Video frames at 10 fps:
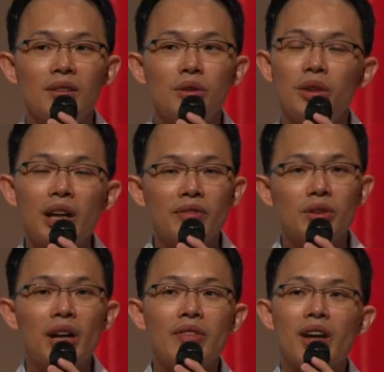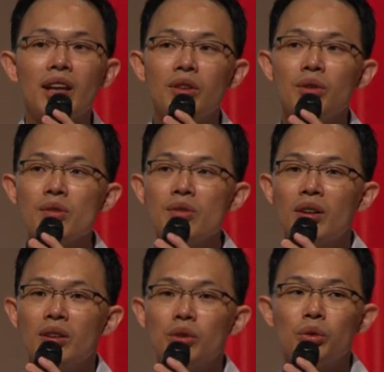you don't have the right values,
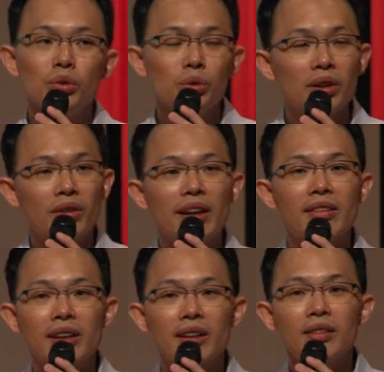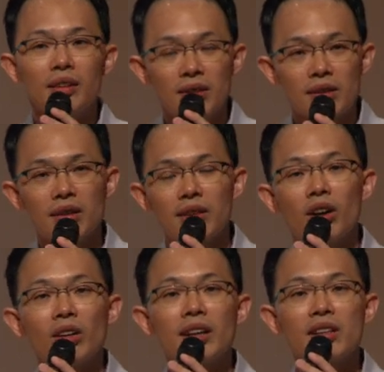you don't do the right thing in the
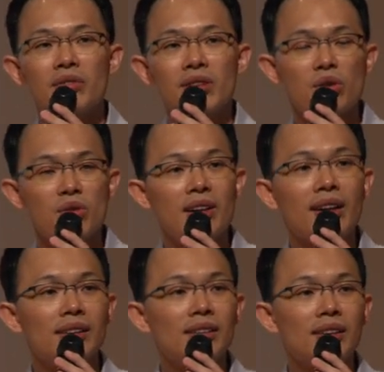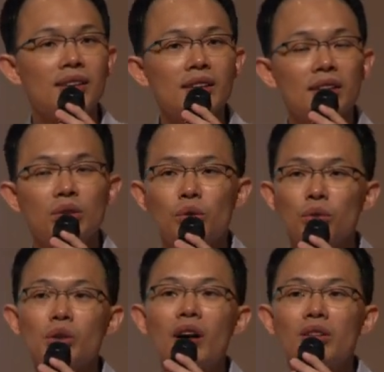context of a society, you
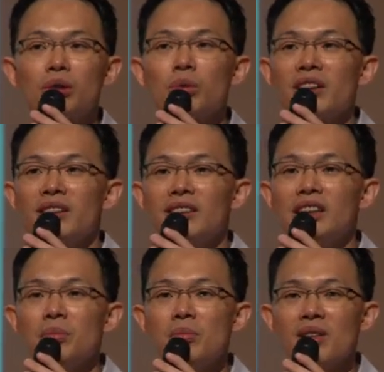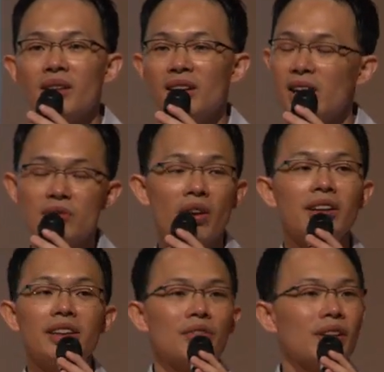don't know how to work in teams, it's
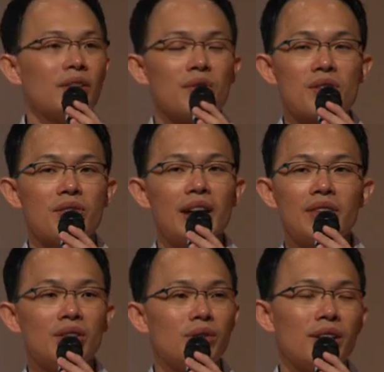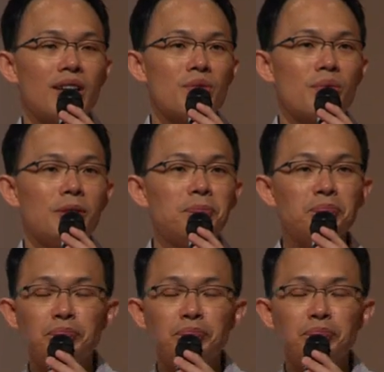very difficult to survive in today's world.